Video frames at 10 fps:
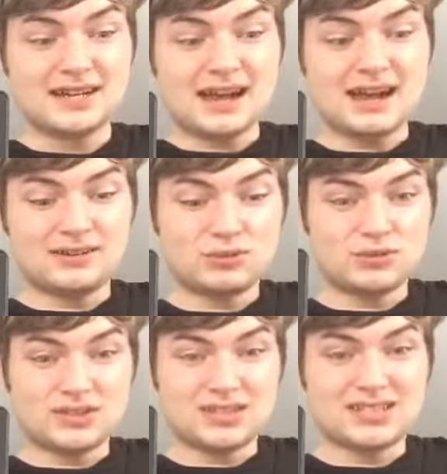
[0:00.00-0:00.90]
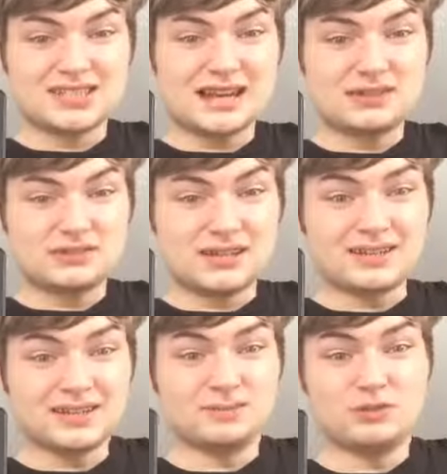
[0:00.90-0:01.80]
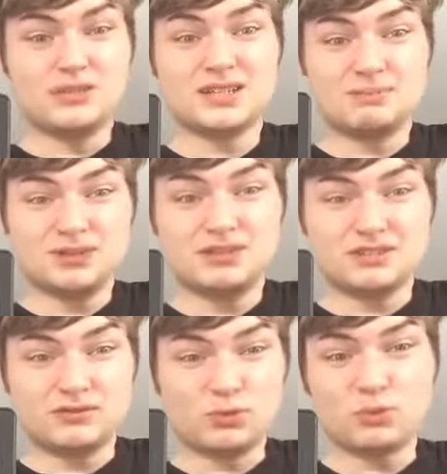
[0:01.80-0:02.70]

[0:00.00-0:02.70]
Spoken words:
And also, the soundtrack of this movie is beautiful.